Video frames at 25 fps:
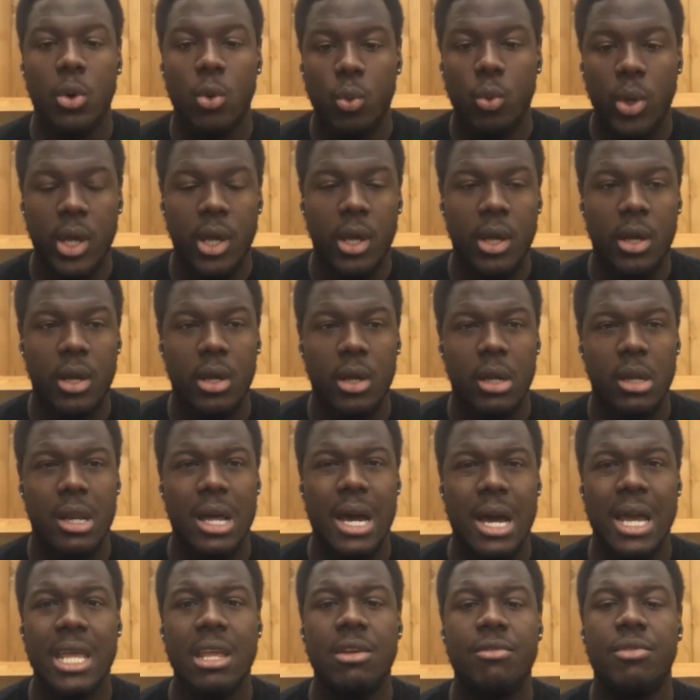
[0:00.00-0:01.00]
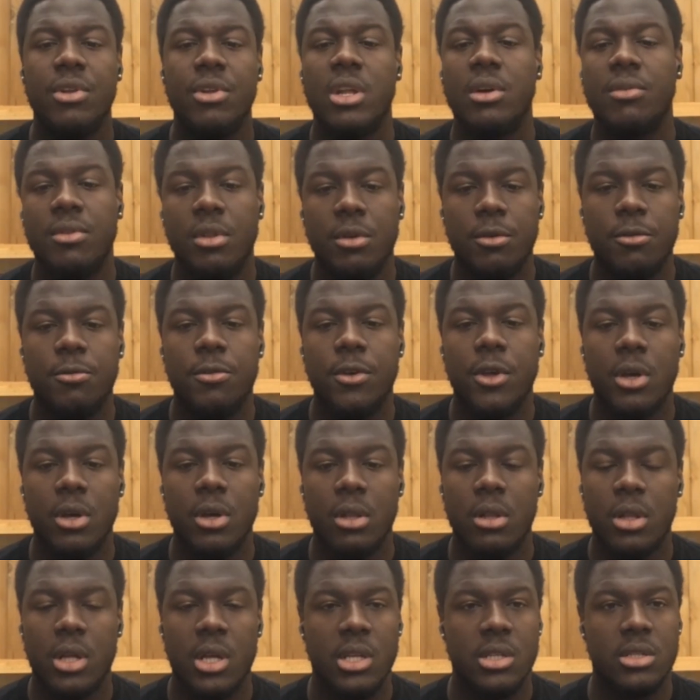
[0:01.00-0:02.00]
a way that even if they
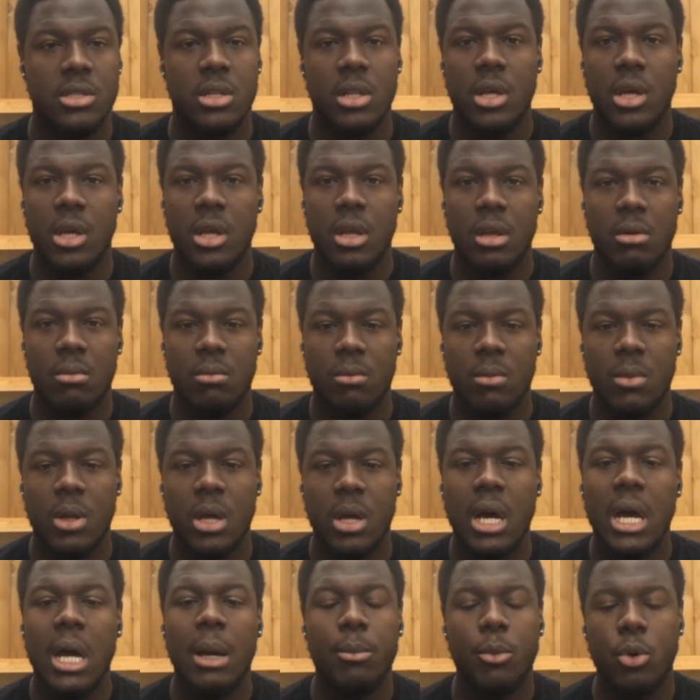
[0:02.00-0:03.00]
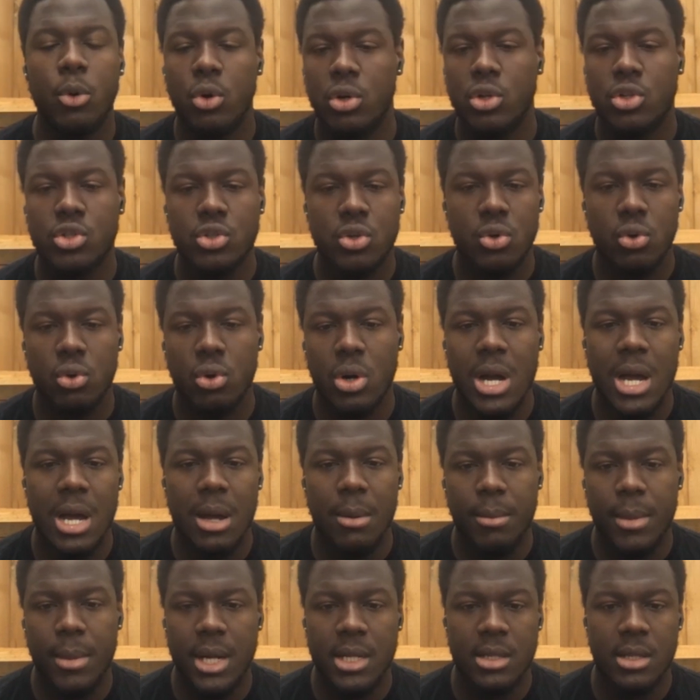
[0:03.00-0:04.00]
fail, is like, I'm going to score
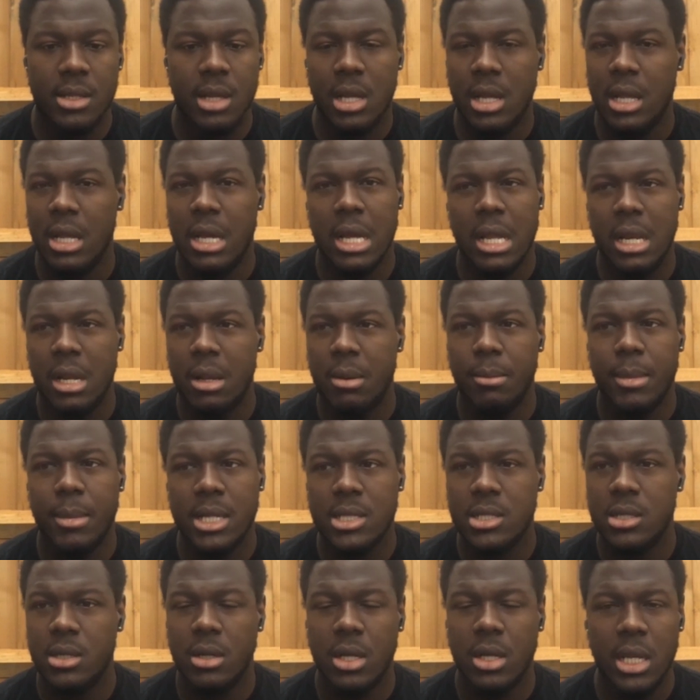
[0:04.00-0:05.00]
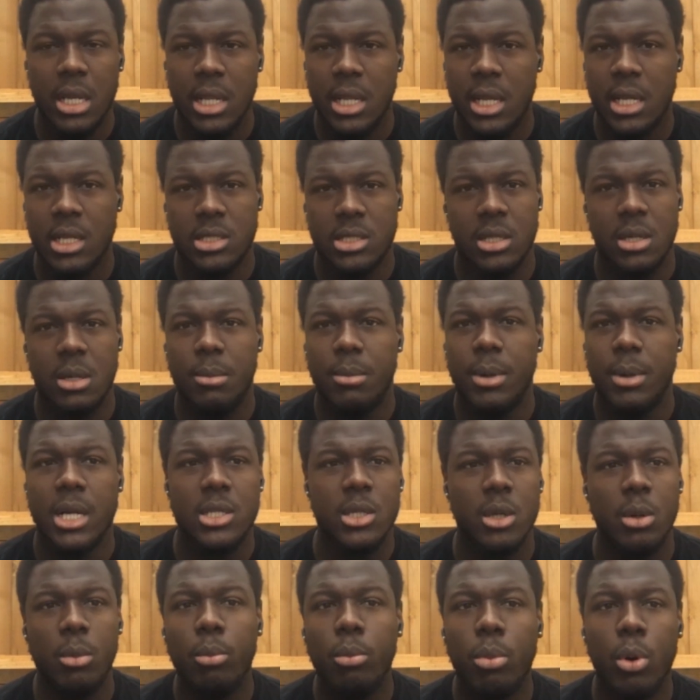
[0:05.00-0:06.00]
in a matter of innings, in a
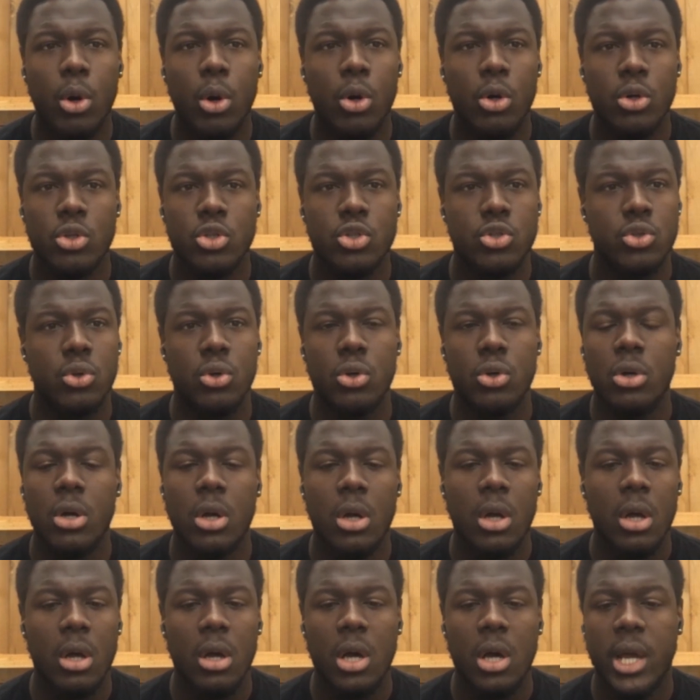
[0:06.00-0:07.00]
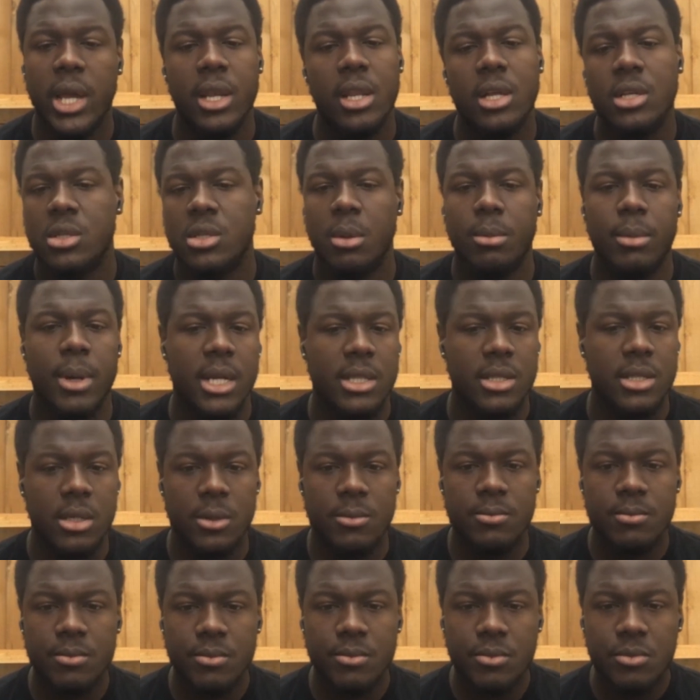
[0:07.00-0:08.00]
matter of balls, so it doesn't
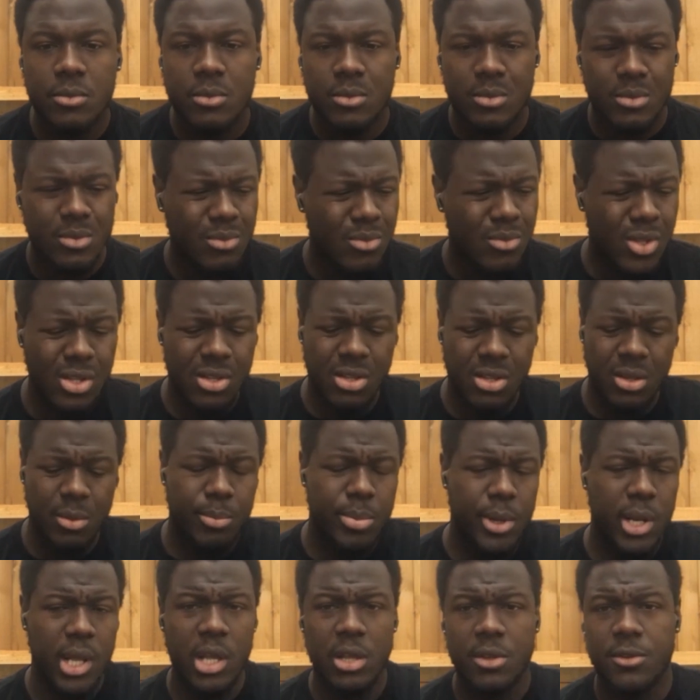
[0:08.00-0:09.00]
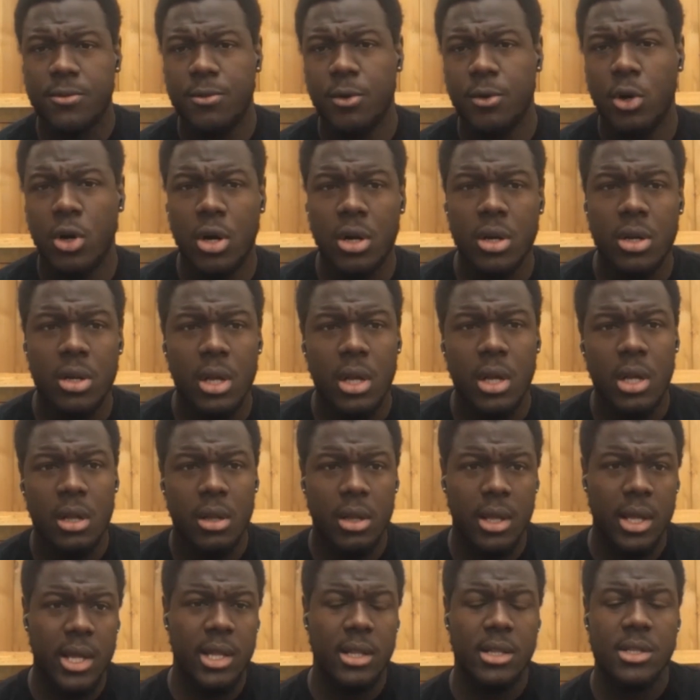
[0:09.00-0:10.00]
matter. He plays forward,
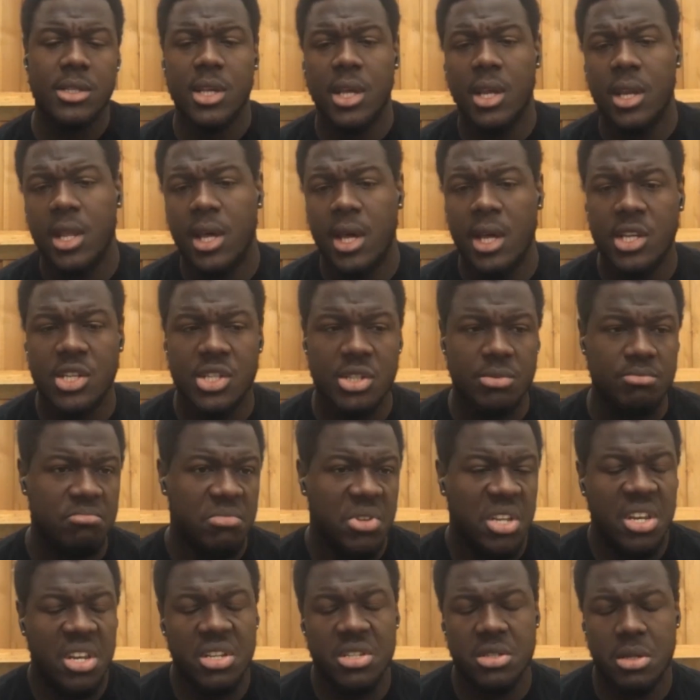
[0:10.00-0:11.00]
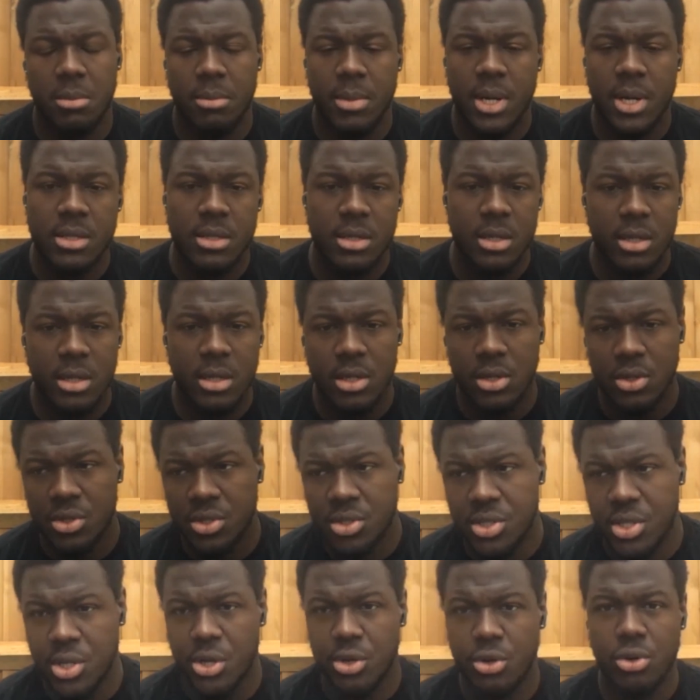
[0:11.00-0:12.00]
inside edge, it doesn't matter. He'll
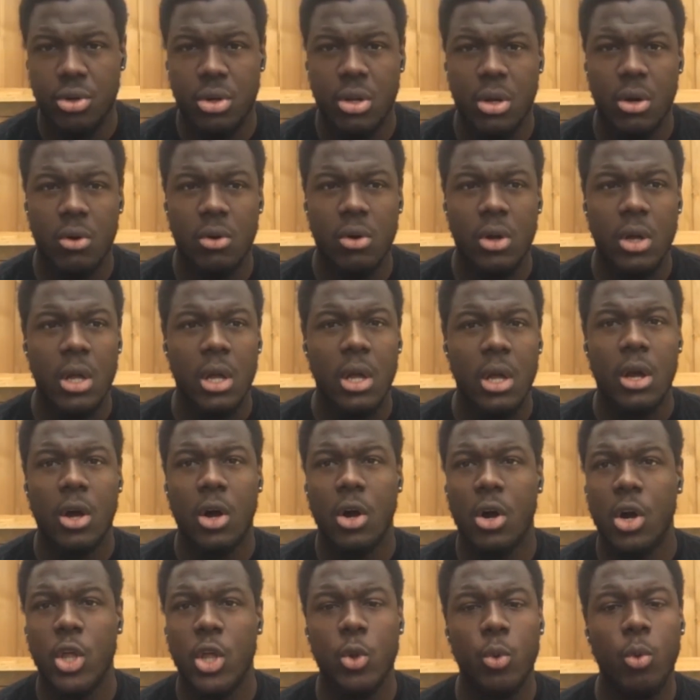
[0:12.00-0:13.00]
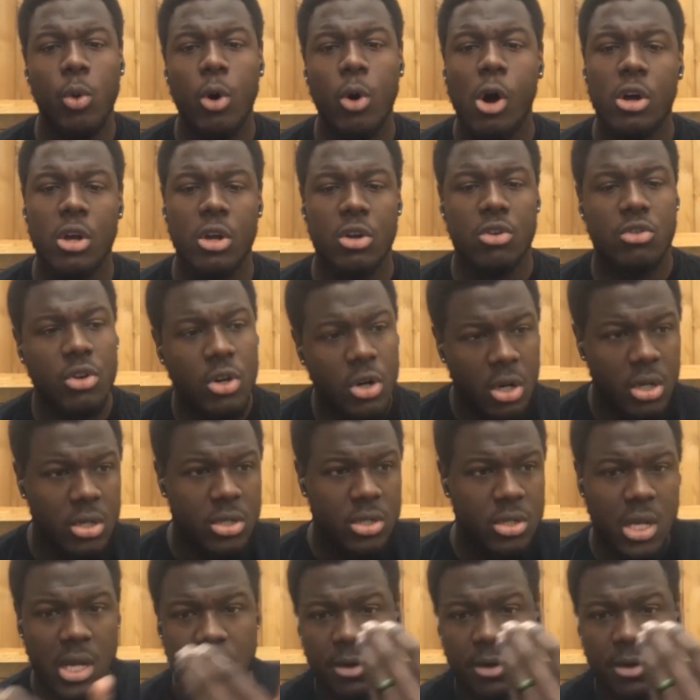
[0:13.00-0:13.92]
steer you down. Or he'll walk across